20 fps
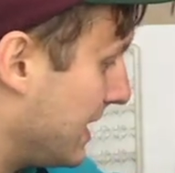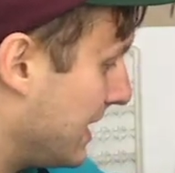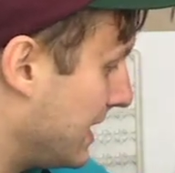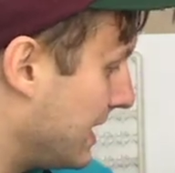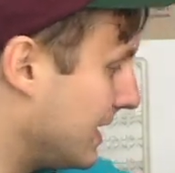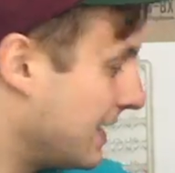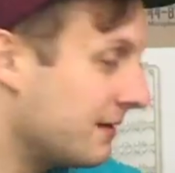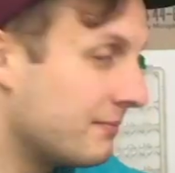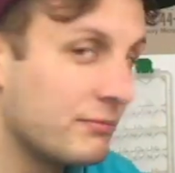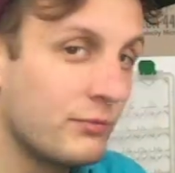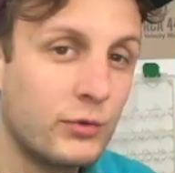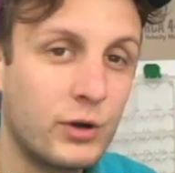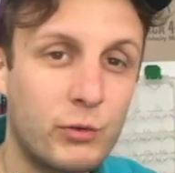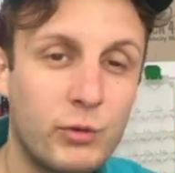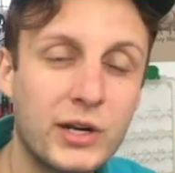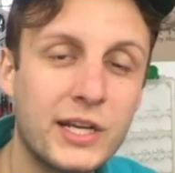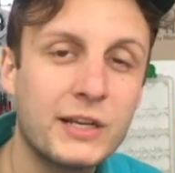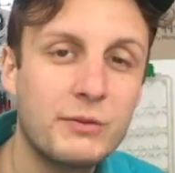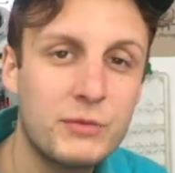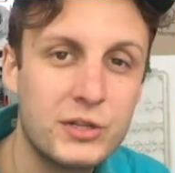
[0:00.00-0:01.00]
We're
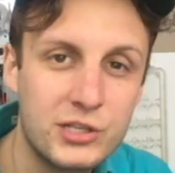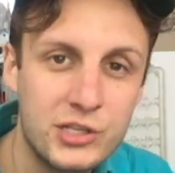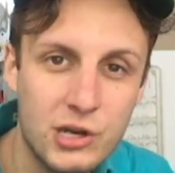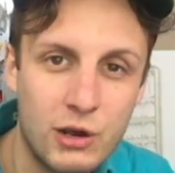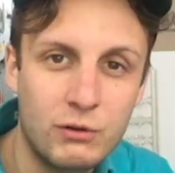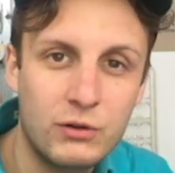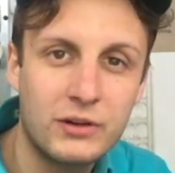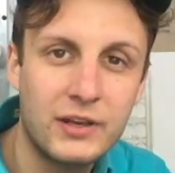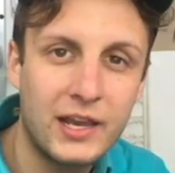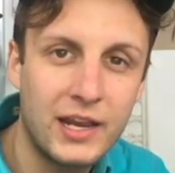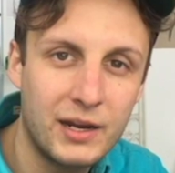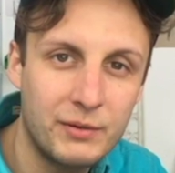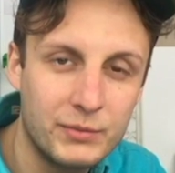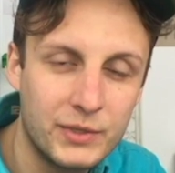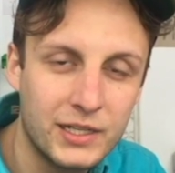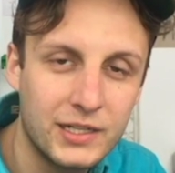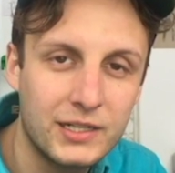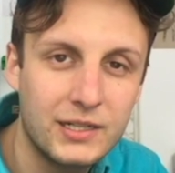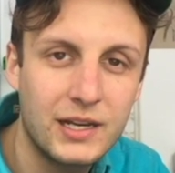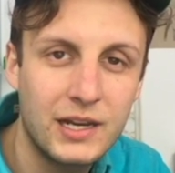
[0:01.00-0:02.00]
working with Joel
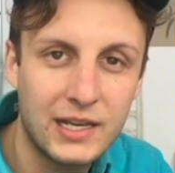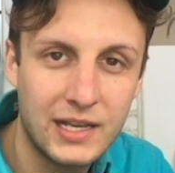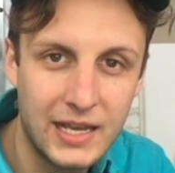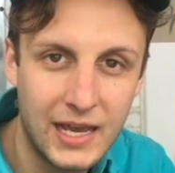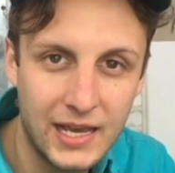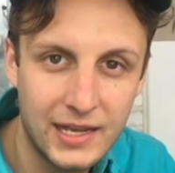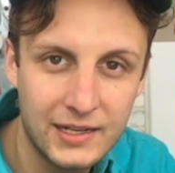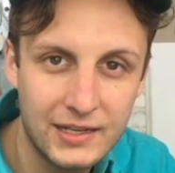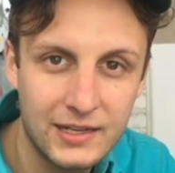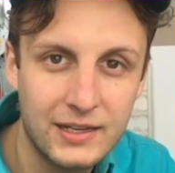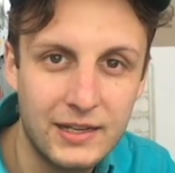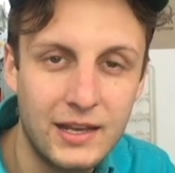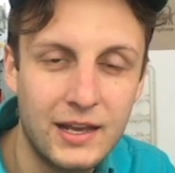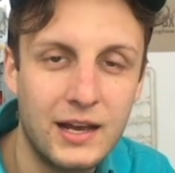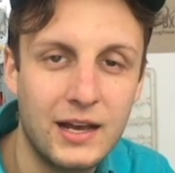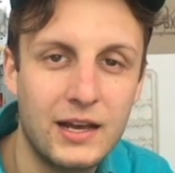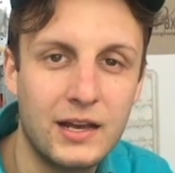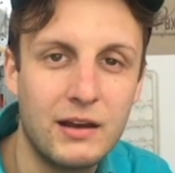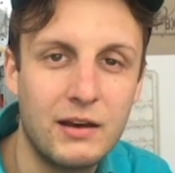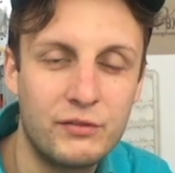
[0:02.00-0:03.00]
Cameron, again,
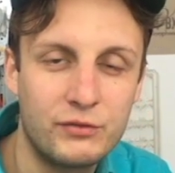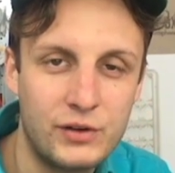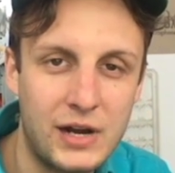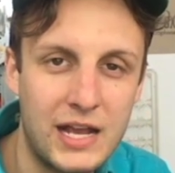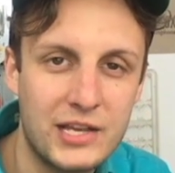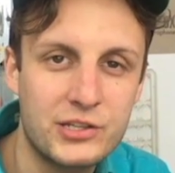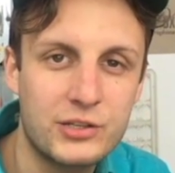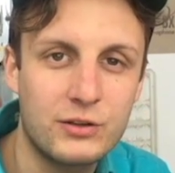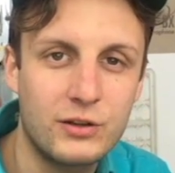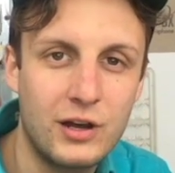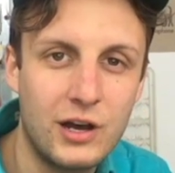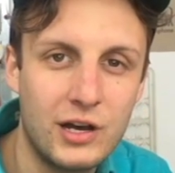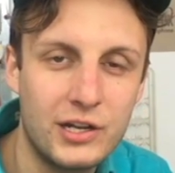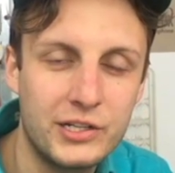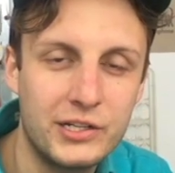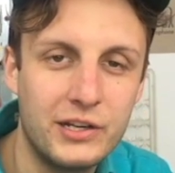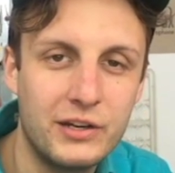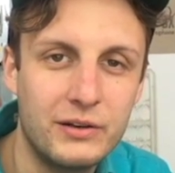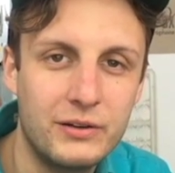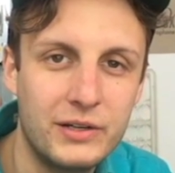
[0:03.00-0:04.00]
of Rascal
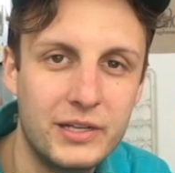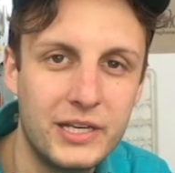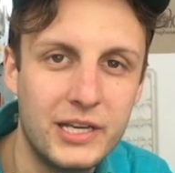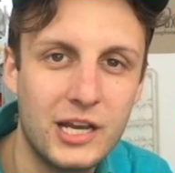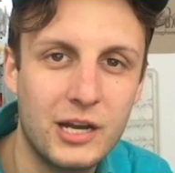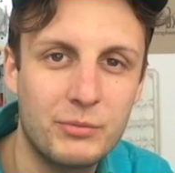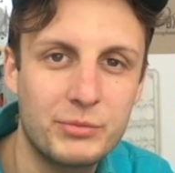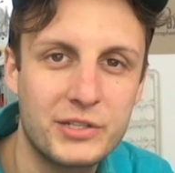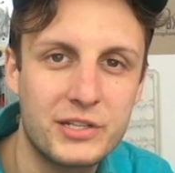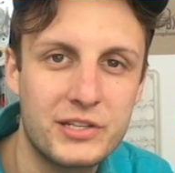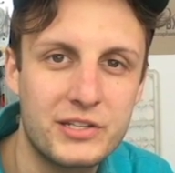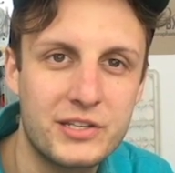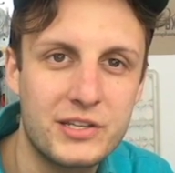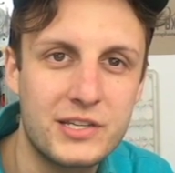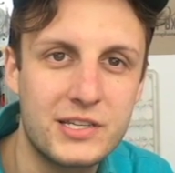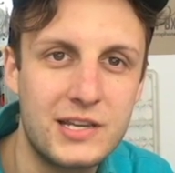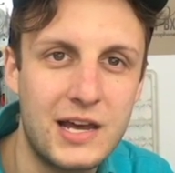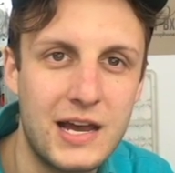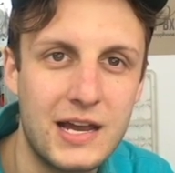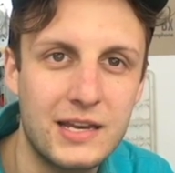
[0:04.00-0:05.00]
Audio. He helped us
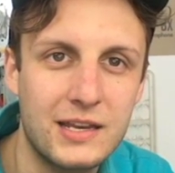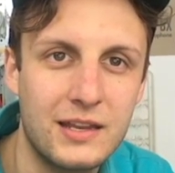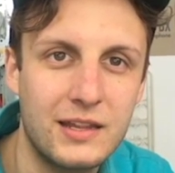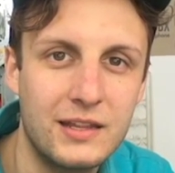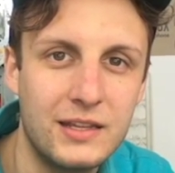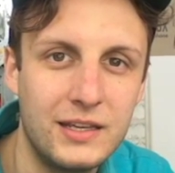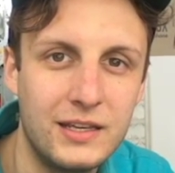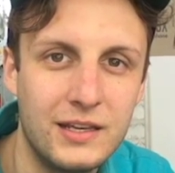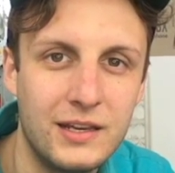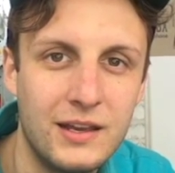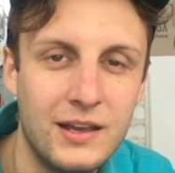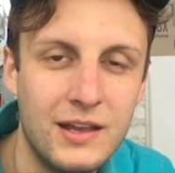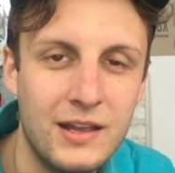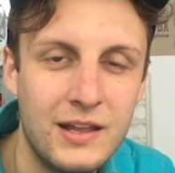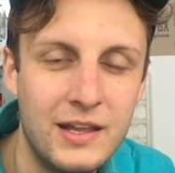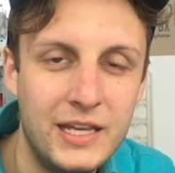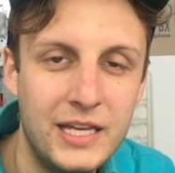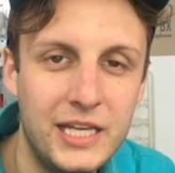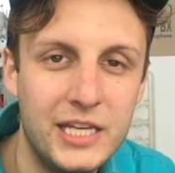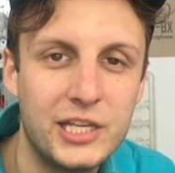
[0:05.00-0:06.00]
design the
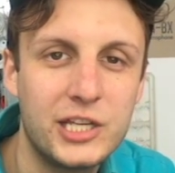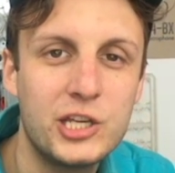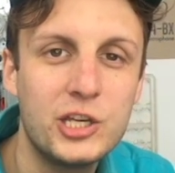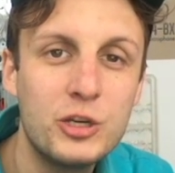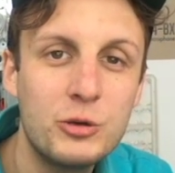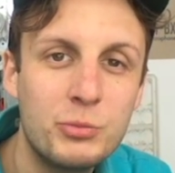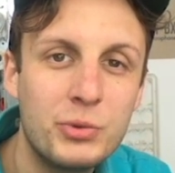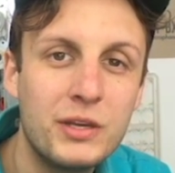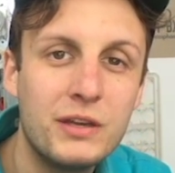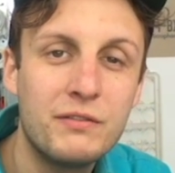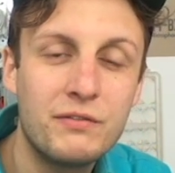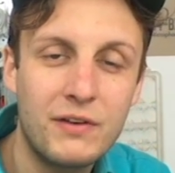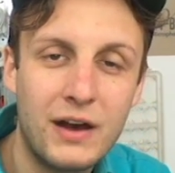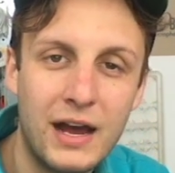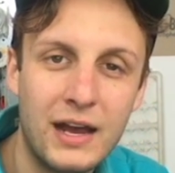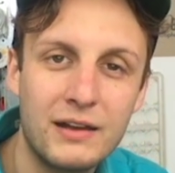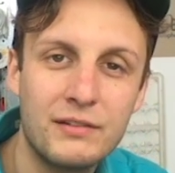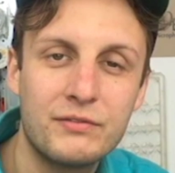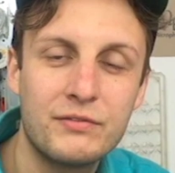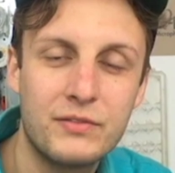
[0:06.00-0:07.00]
EQ
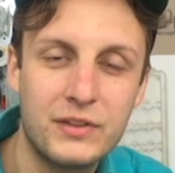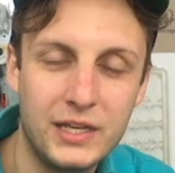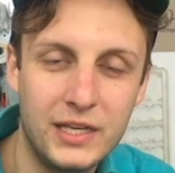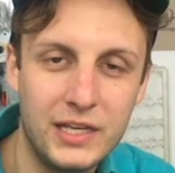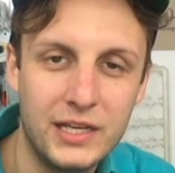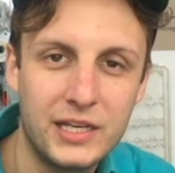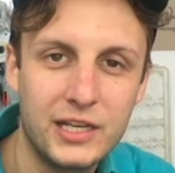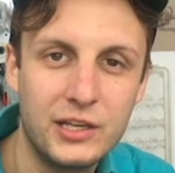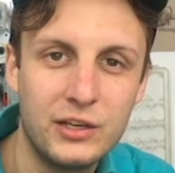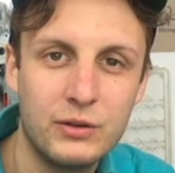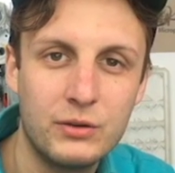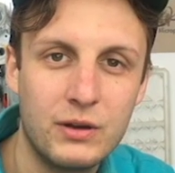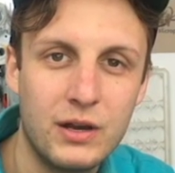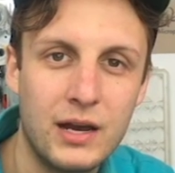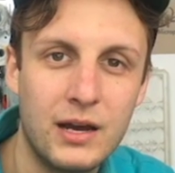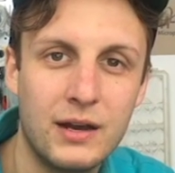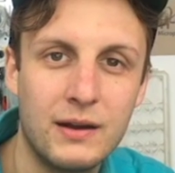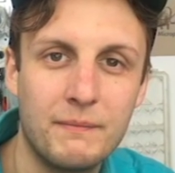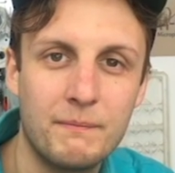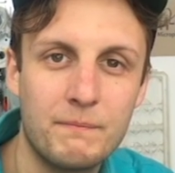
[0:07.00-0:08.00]
P5, the
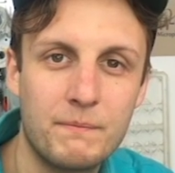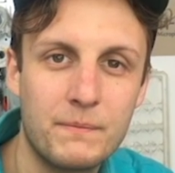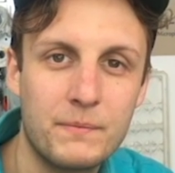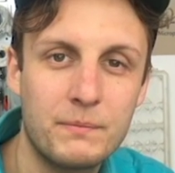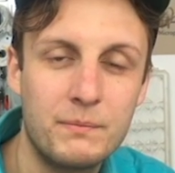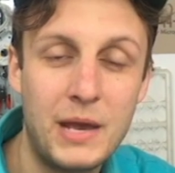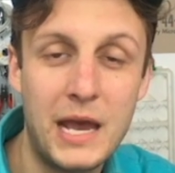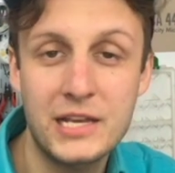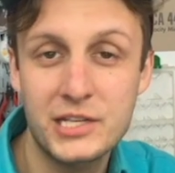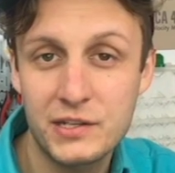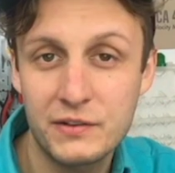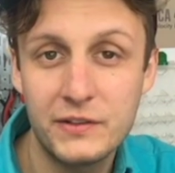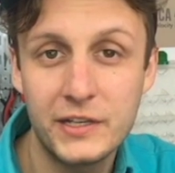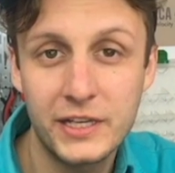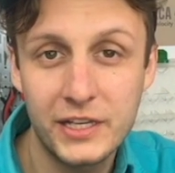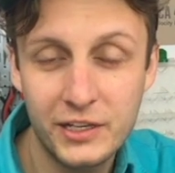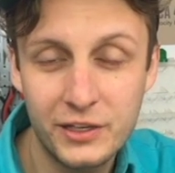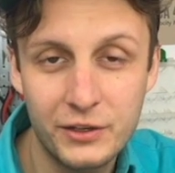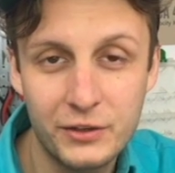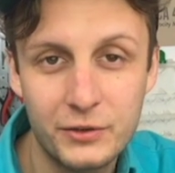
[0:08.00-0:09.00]
EQ, passive
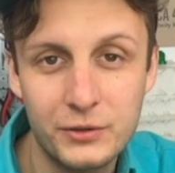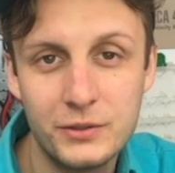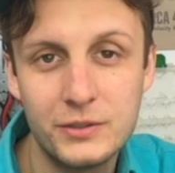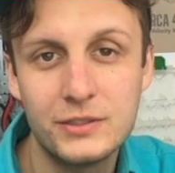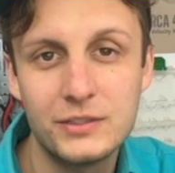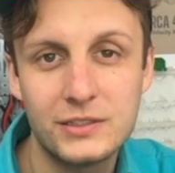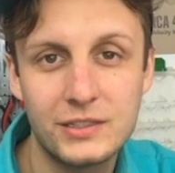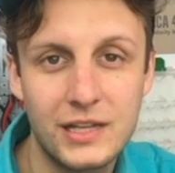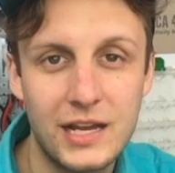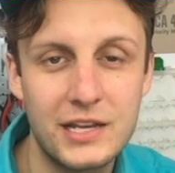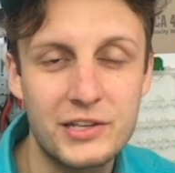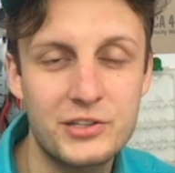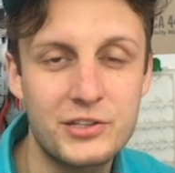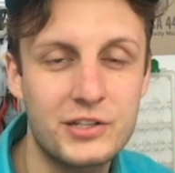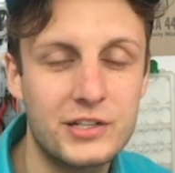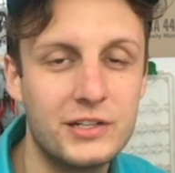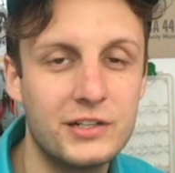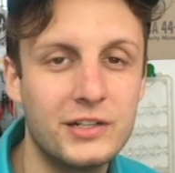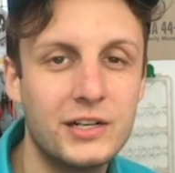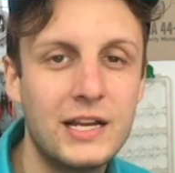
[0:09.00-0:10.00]
EQ
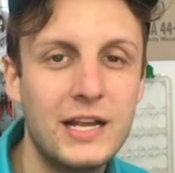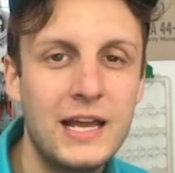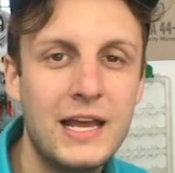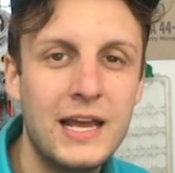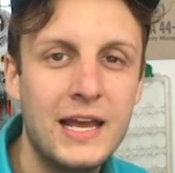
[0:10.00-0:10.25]
last year.